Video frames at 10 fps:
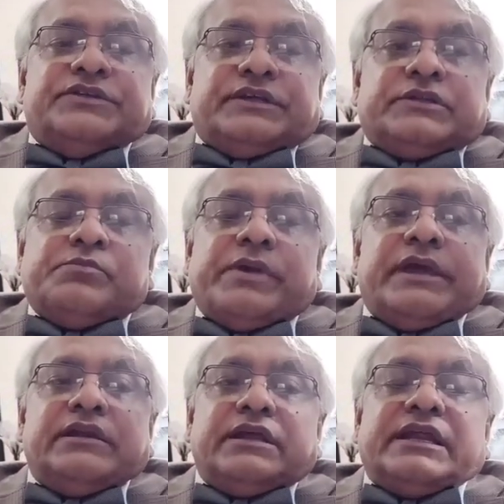These are the
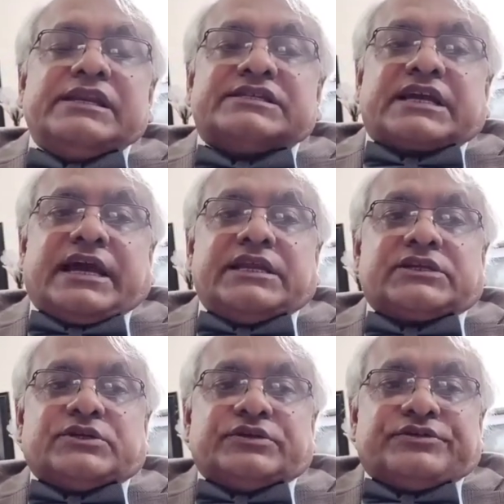main English
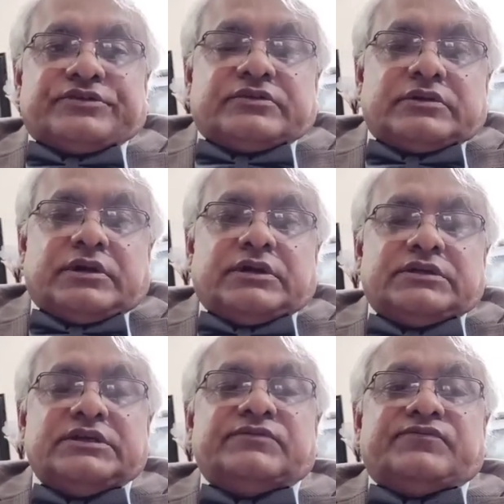characters
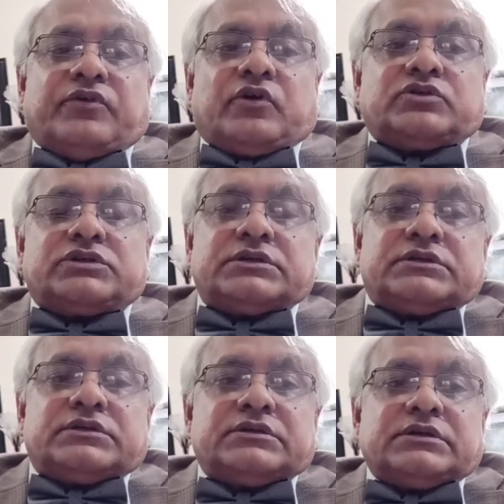E.M.
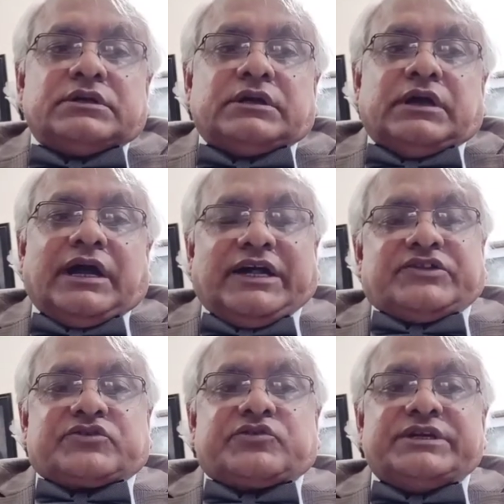Forster
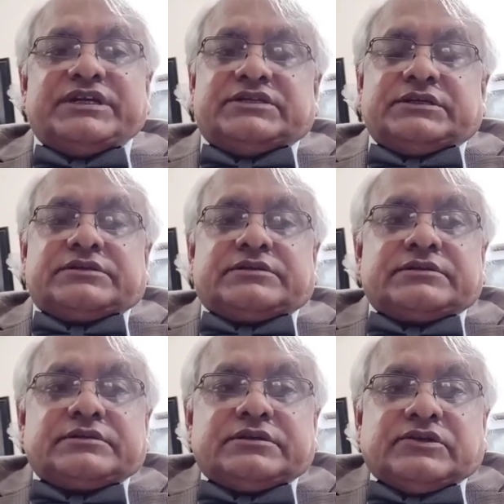has
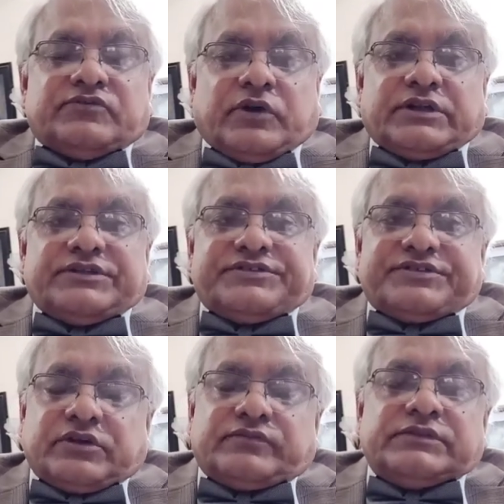created for
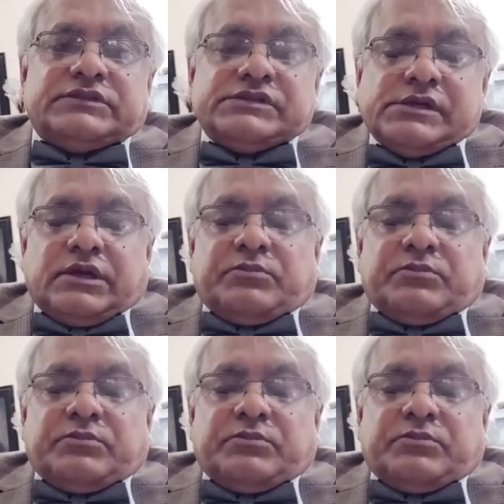his novel.